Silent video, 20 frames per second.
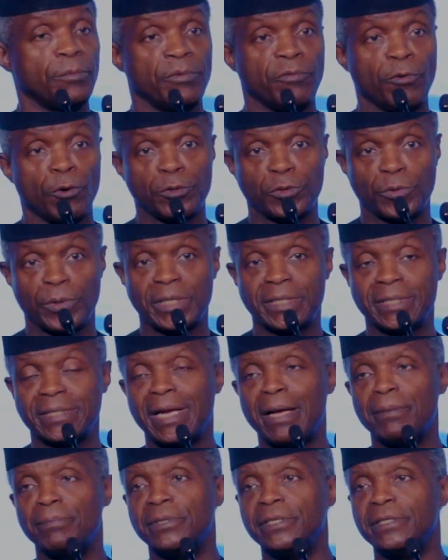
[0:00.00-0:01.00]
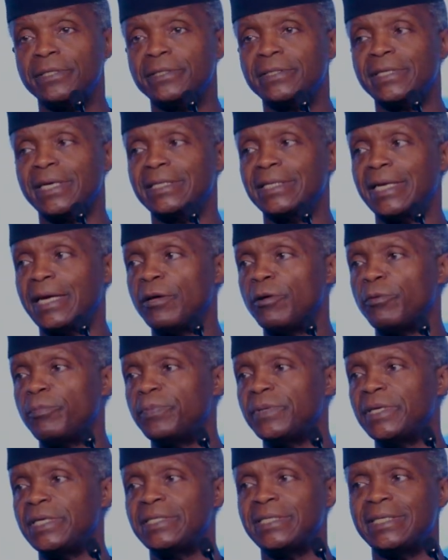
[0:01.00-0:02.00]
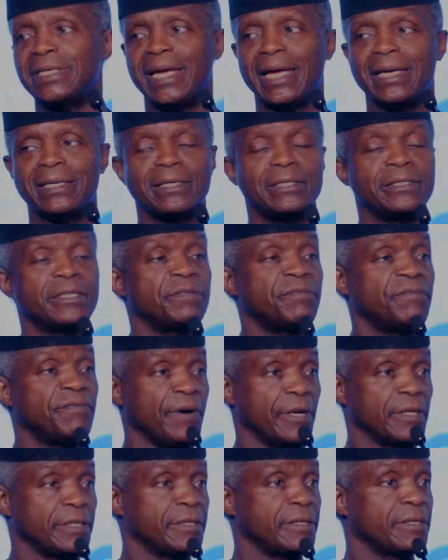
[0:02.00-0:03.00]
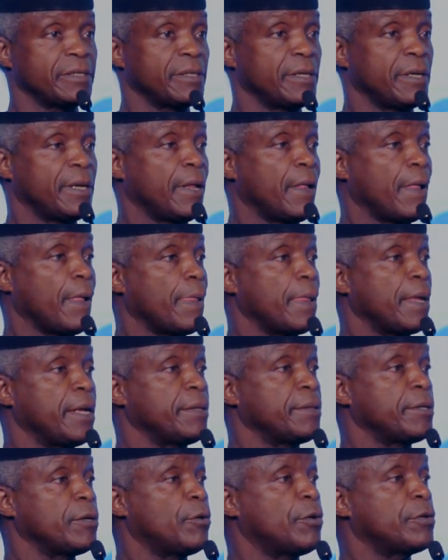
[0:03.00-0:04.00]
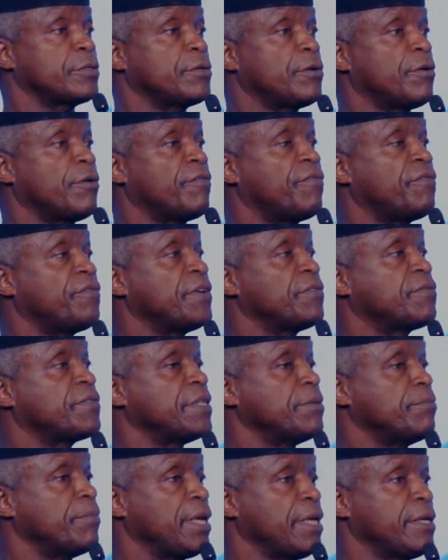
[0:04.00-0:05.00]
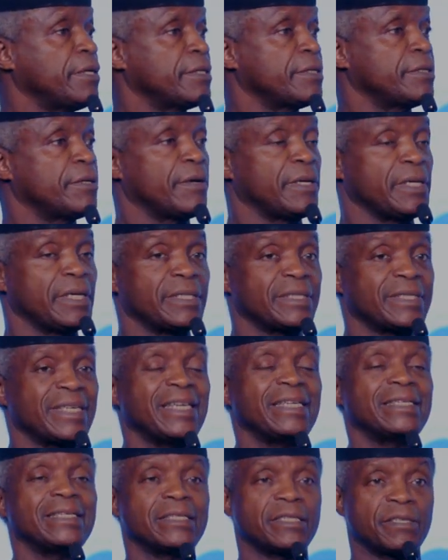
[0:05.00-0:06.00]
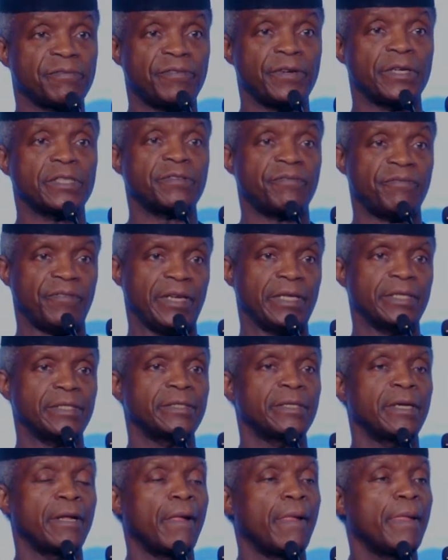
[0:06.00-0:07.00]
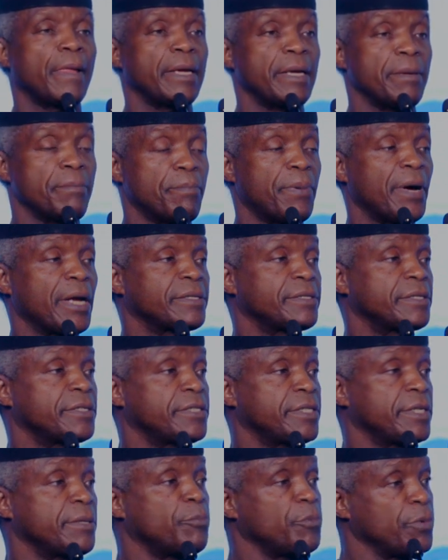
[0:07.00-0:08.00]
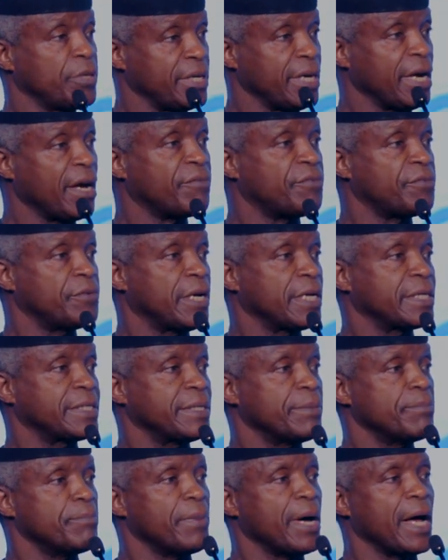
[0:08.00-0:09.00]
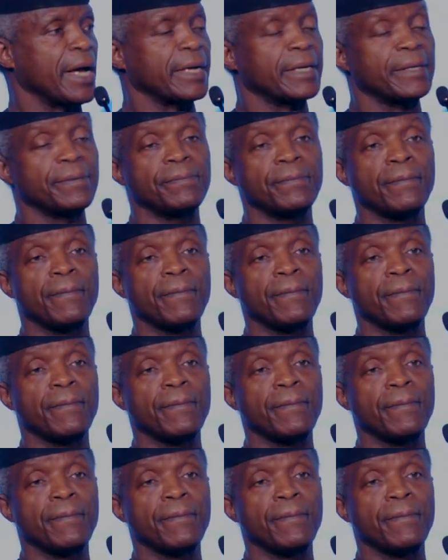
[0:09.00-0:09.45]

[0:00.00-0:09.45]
We've also established an LPG energy fund in the order of $50 million in its first phase in partnership with the Afrexim Bank.